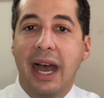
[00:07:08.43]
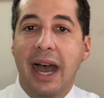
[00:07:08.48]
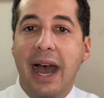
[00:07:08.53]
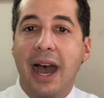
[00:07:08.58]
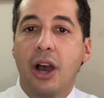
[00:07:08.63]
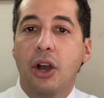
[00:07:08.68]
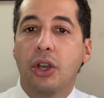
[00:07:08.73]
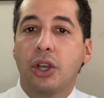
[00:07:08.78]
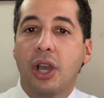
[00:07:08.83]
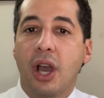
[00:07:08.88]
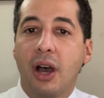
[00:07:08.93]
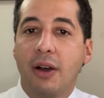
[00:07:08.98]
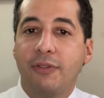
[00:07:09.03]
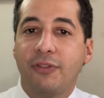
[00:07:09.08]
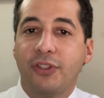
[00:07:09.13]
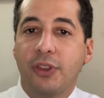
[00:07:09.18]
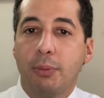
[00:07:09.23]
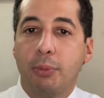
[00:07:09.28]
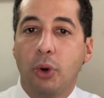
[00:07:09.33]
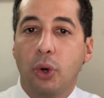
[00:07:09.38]
How
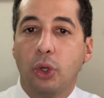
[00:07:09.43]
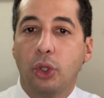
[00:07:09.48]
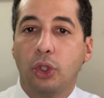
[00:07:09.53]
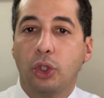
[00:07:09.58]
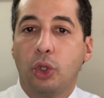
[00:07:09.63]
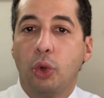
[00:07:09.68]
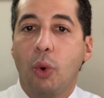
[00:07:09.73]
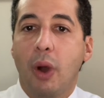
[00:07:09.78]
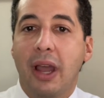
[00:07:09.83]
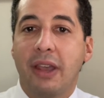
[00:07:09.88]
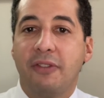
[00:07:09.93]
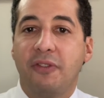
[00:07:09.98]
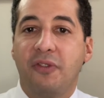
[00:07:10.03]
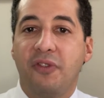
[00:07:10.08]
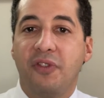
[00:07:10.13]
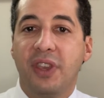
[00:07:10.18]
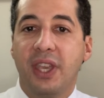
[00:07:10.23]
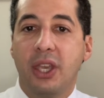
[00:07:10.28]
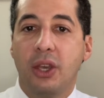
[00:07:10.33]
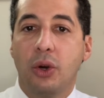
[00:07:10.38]
comfortable do I
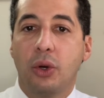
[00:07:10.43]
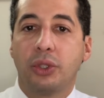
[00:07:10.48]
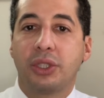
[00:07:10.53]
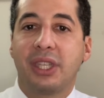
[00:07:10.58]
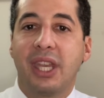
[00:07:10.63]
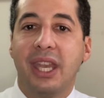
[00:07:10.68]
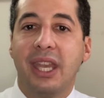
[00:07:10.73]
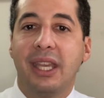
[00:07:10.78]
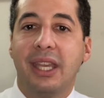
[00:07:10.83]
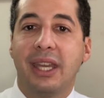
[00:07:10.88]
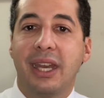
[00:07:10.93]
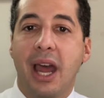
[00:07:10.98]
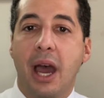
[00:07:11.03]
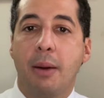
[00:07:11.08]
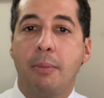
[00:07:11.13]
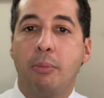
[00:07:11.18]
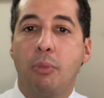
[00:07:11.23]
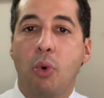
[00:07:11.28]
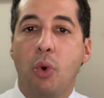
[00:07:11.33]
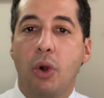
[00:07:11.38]
feel taking
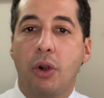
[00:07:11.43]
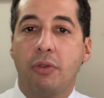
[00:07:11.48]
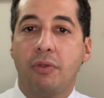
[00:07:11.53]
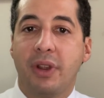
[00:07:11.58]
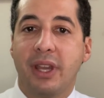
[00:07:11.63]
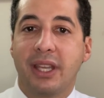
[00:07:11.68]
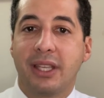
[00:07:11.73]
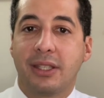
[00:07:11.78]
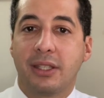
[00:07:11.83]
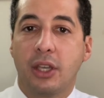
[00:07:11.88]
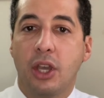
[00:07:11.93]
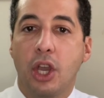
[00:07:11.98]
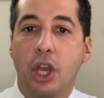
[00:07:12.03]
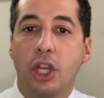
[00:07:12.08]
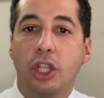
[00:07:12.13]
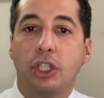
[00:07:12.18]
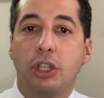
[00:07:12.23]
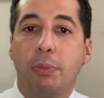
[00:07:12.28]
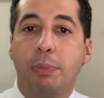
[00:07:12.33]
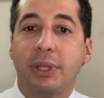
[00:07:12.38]
on more risk
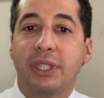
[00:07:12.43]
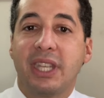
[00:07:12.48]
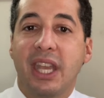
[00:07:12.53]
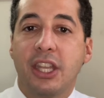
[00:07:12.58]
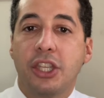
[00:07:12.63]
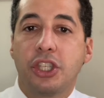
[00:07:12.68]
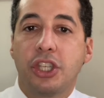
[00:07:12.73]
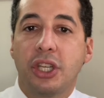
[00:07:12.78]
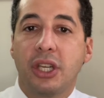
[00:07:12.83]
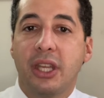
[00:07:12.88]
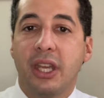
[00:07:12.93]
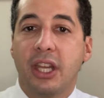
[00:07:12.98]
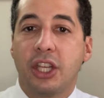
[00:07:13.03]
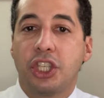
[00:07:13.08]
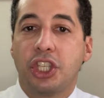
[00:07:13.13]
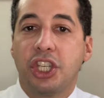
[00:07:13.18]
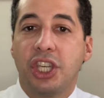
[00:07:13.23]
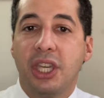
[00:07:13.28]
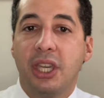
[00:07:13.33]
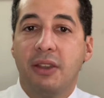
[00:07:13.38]
to potentially
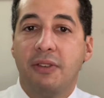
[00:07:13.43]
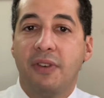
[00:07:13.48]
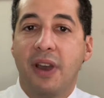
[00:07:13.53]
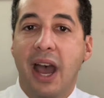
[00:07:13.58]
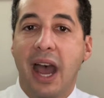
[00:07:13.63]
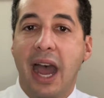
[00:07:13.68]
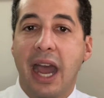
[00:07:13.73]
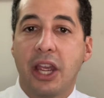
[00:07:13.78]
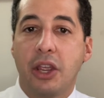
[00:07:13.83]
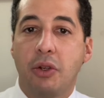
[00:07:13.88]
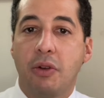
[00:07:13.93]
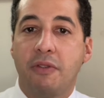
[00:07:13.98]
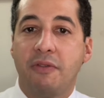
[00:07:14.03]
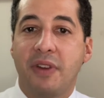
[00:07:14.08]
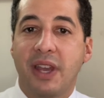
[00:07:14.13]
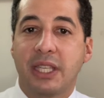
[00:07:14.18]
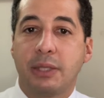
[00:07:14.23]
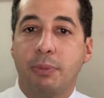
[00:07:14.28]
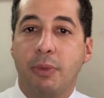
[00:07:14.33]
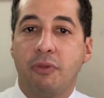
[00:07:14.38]
achieve higher
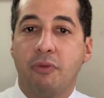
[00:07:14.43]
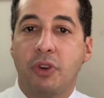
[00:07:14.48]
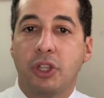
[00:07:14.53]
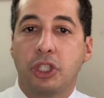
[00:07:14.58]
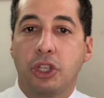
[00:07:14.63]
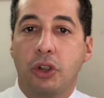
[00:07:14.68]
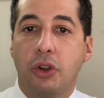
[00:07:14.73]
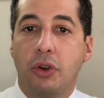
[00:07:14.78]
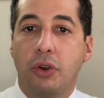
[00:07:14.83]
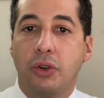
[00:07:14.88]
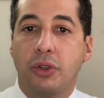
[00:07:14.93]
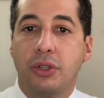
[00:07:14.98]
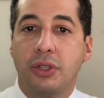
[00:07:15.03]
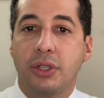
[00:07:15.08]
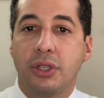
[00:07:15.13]
investment returns?